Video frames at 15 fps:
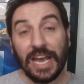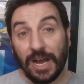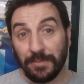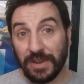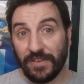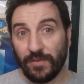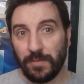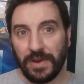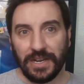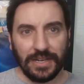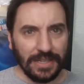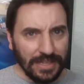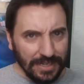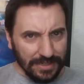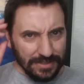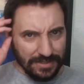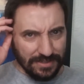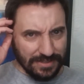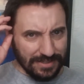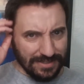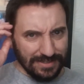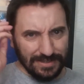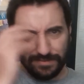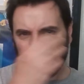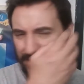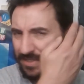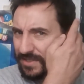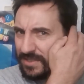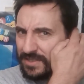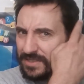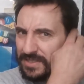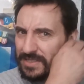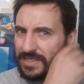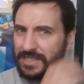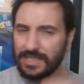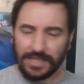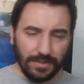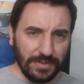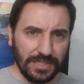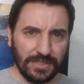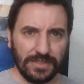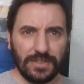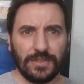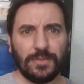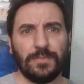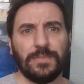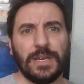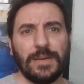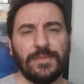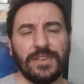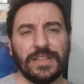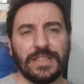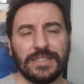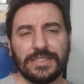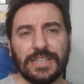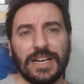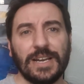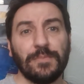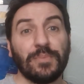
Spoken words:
I'm getting reminded of that because I'm starting to get a bit salt and peppery at the side.